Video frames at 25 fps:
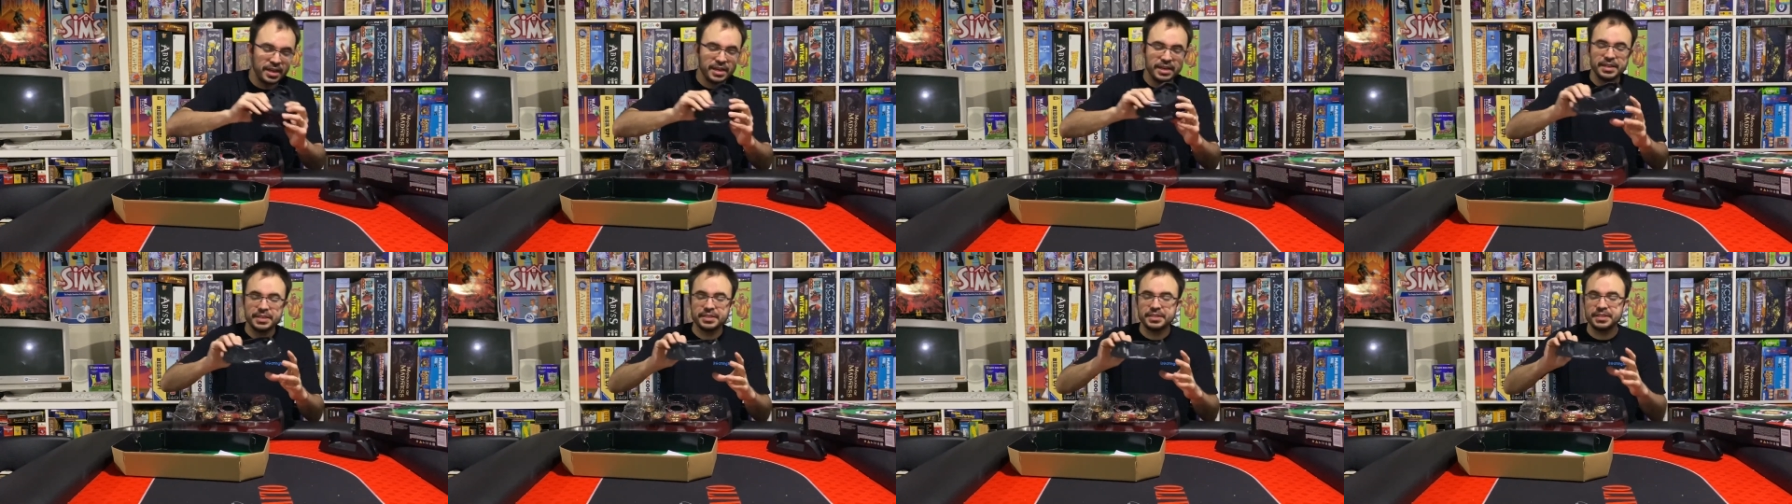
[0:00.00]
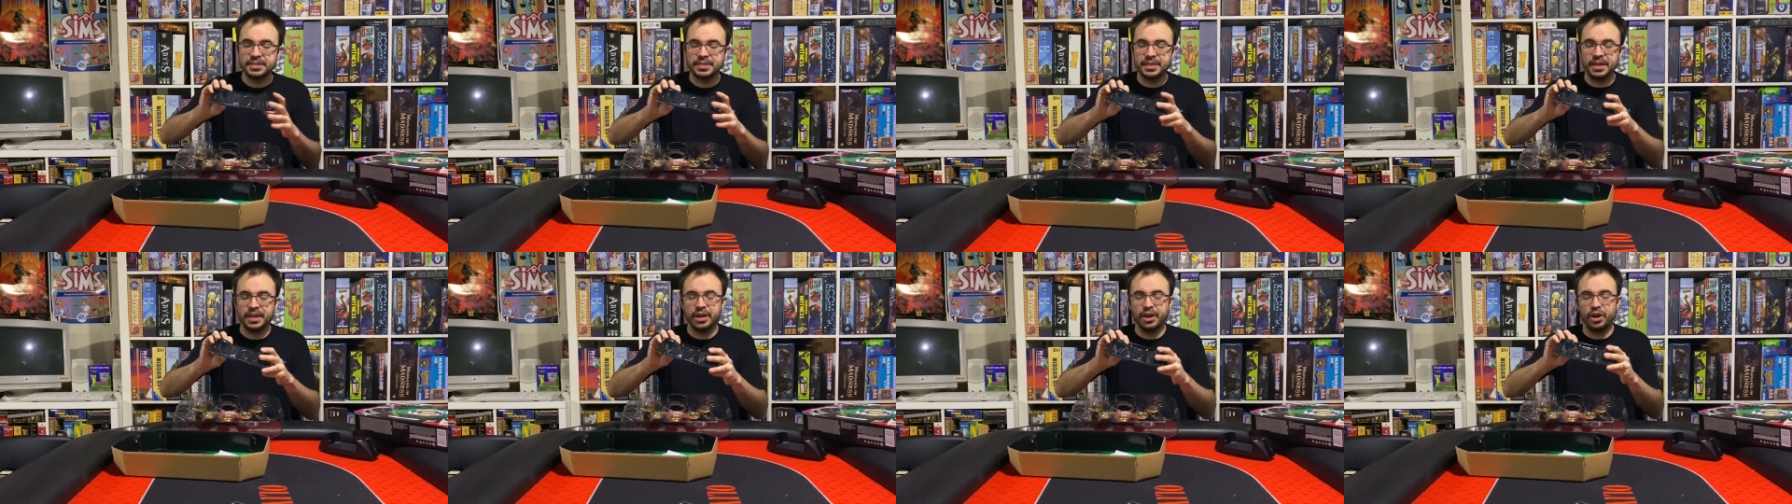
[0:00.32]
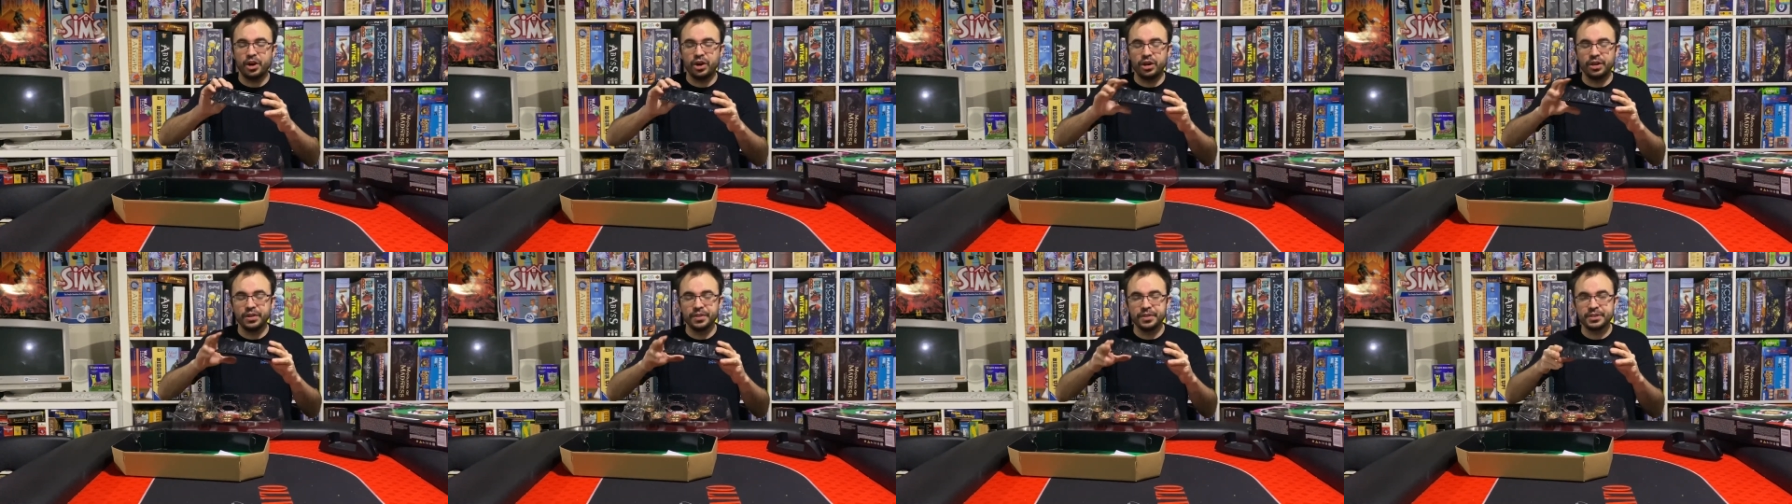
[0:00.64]
sit
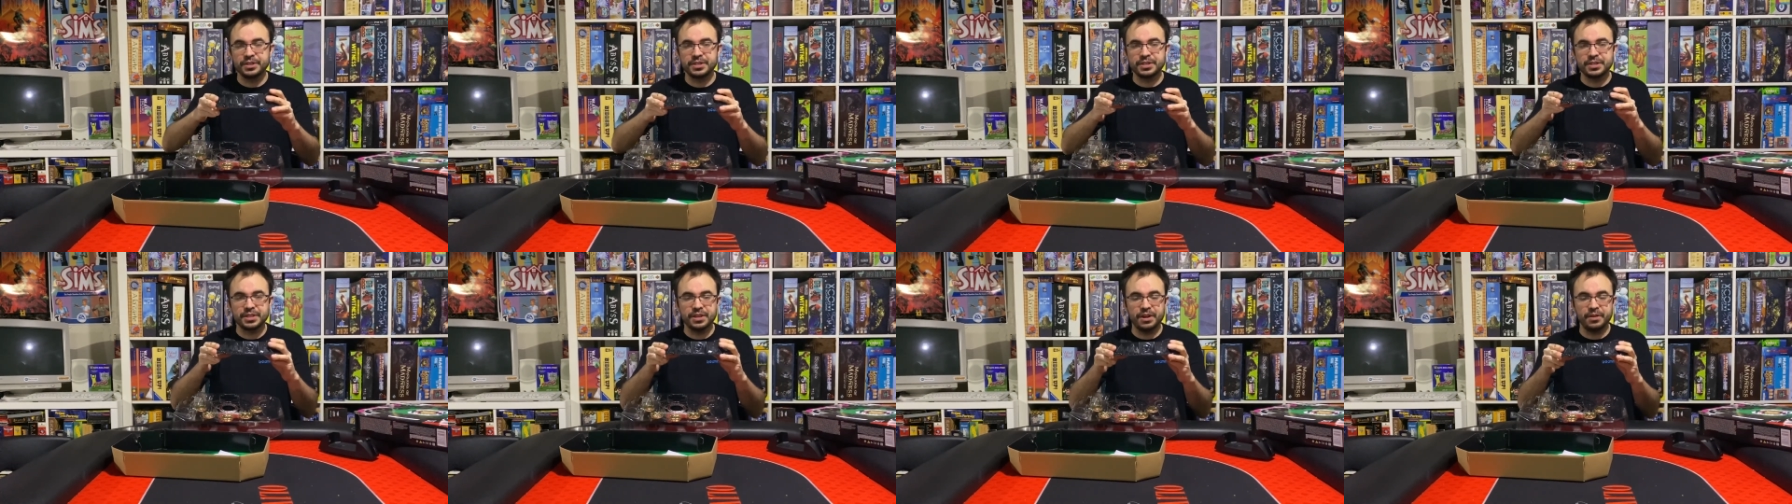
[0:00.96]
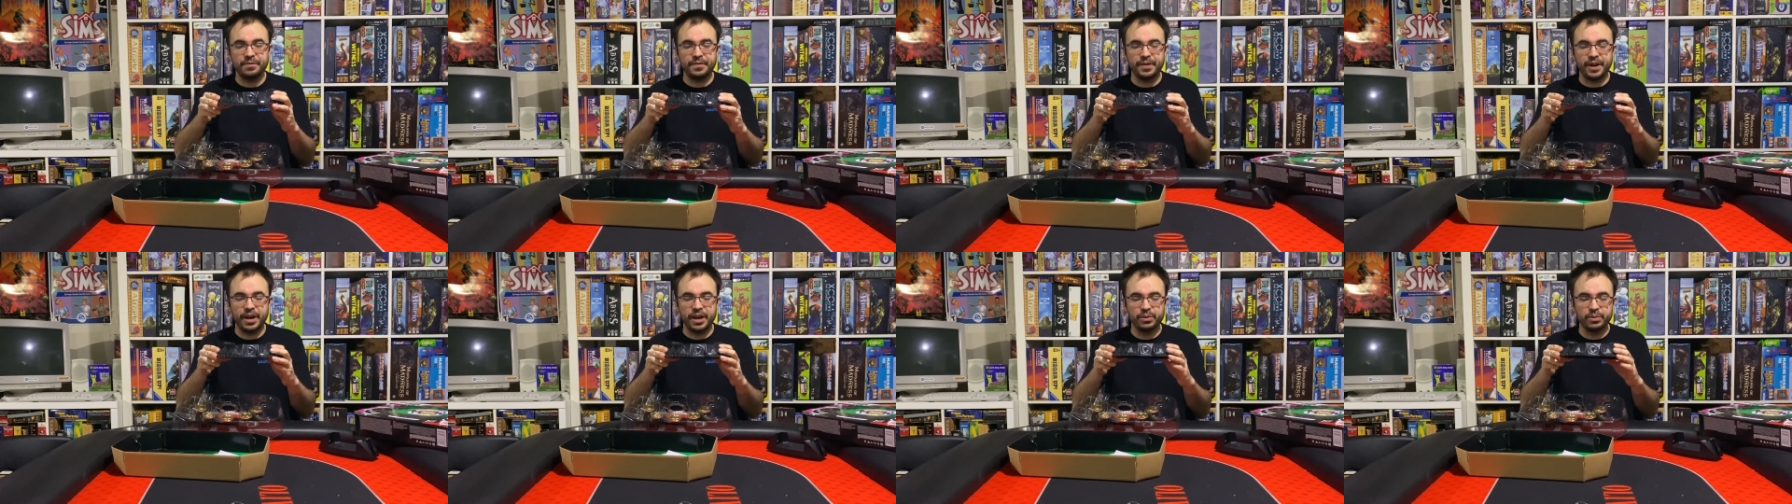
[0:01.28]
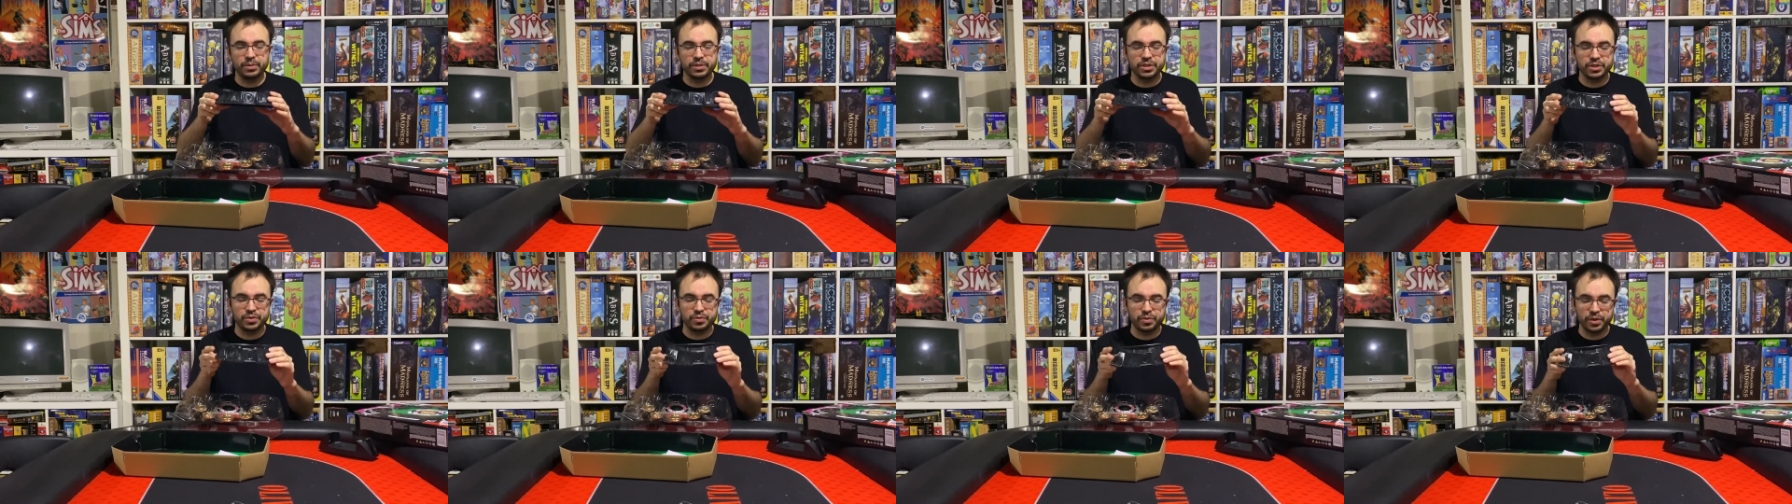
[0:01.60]
all this stuff on,
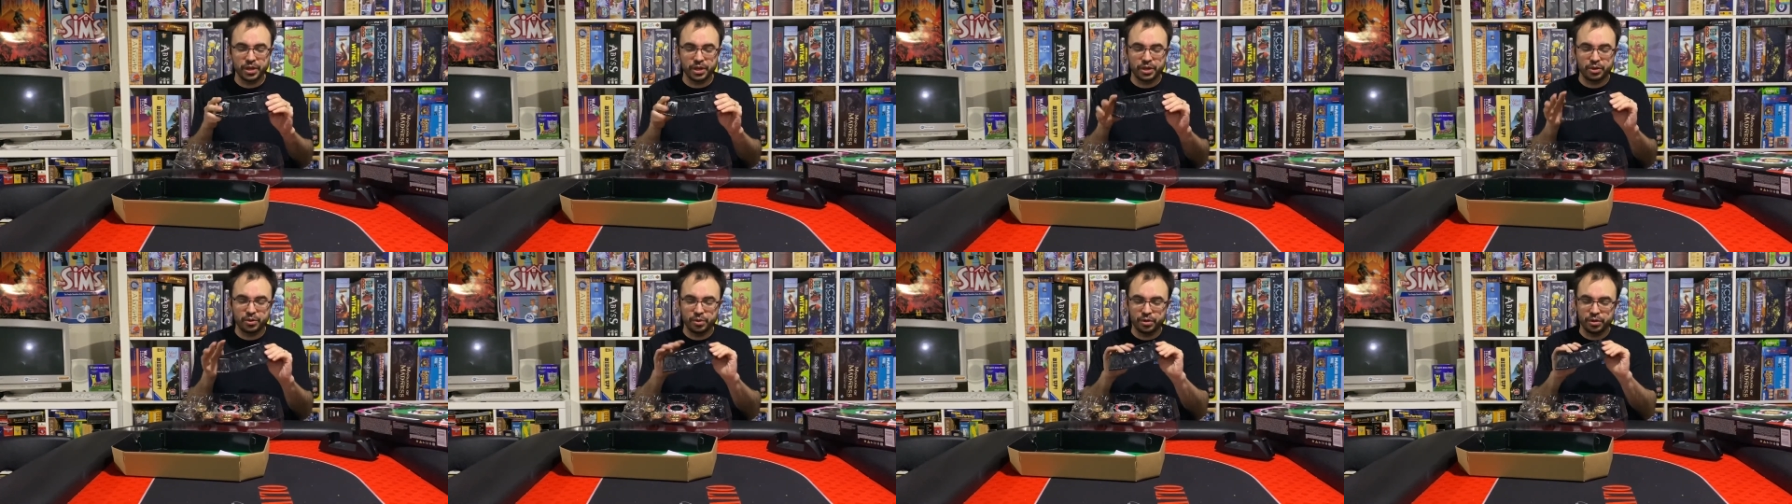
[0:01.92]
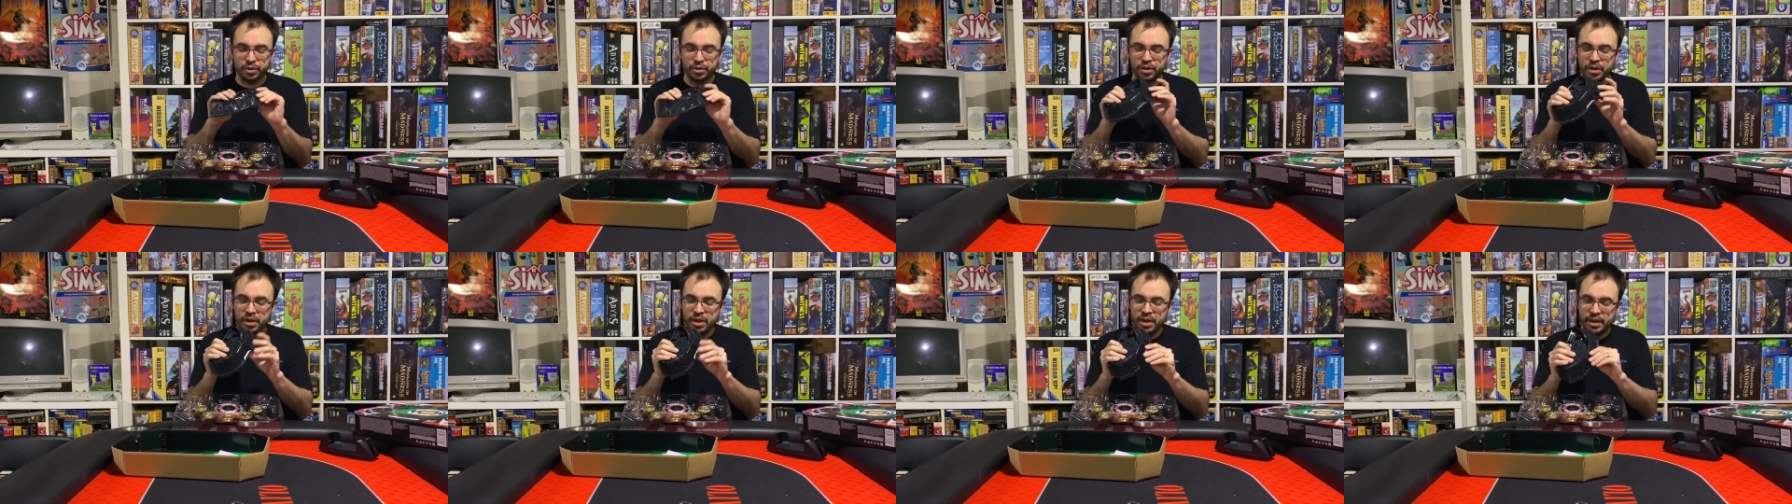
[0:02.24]
which is really cool.